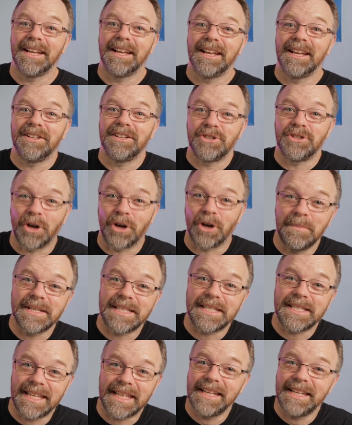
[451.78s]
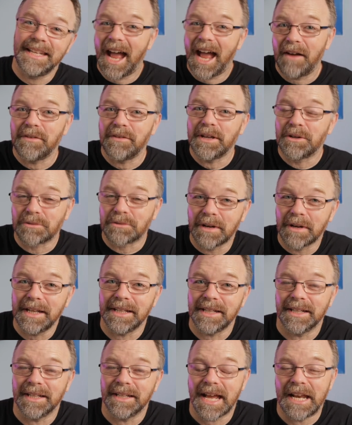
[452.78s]
Thomas Kyd having
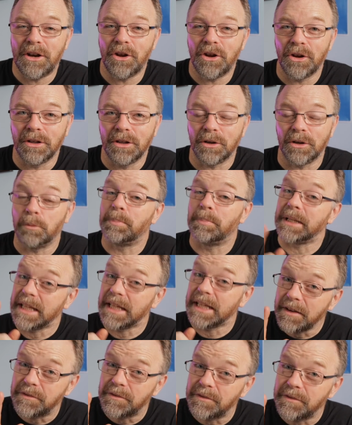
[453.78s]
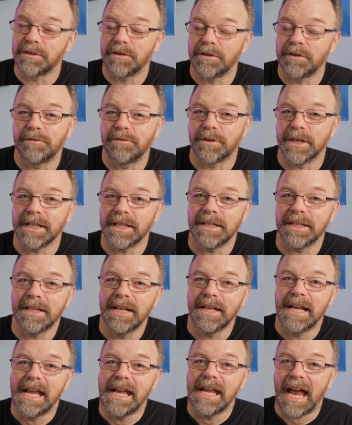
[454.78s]
written an early, or believed to have written,
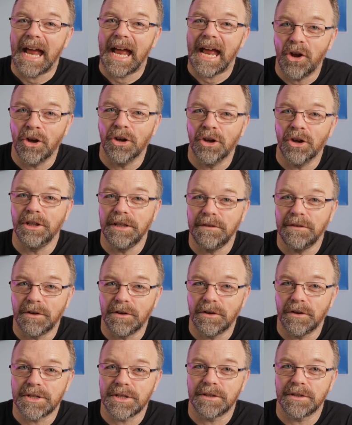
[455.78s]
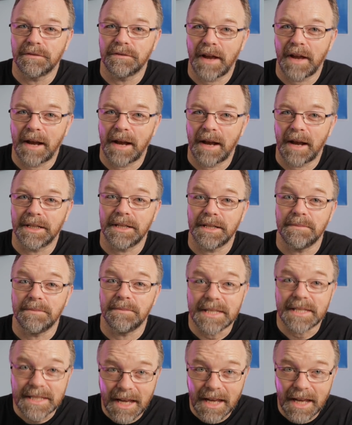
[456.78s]
an early version of Hamlet
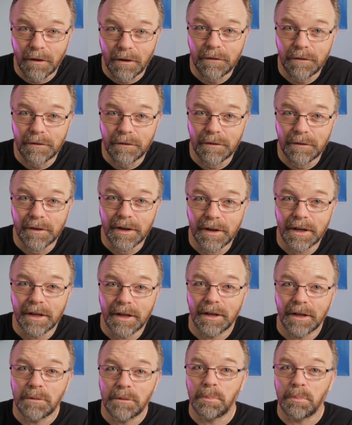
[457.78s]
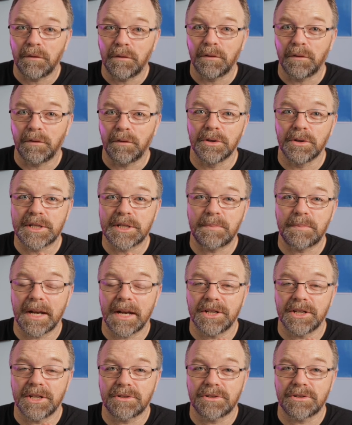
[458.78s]
himself before the
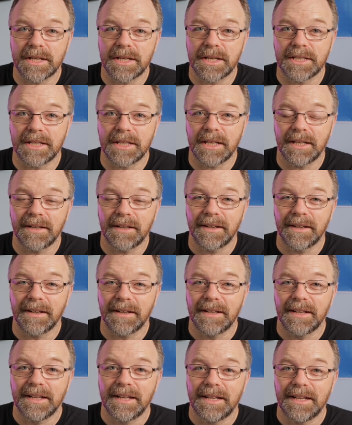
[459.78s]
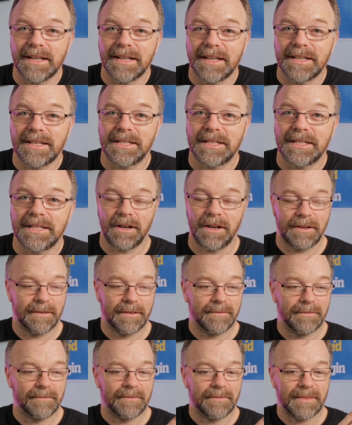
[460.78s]
Spanish tragedy. So,
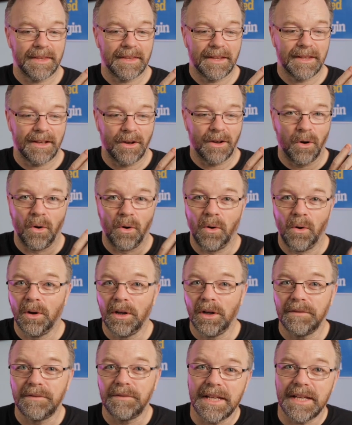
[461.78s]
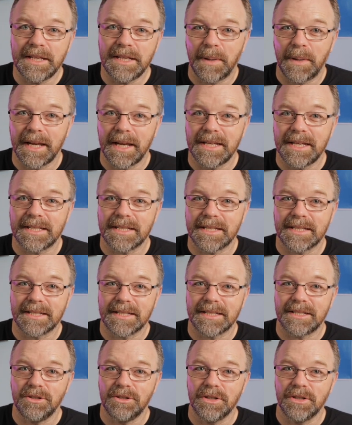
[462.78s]
all of these
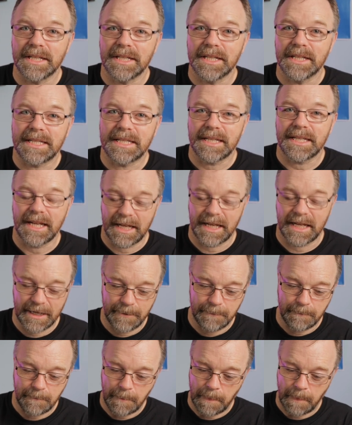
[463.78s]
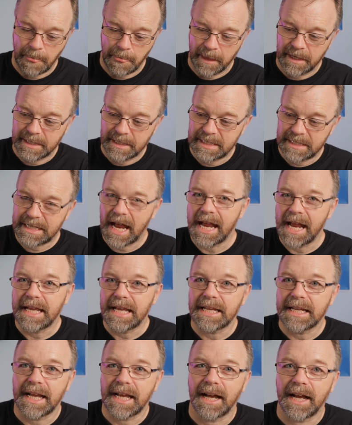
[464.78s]
pieces you can see
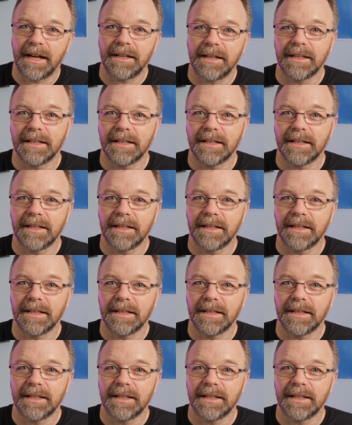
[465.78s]
taken out,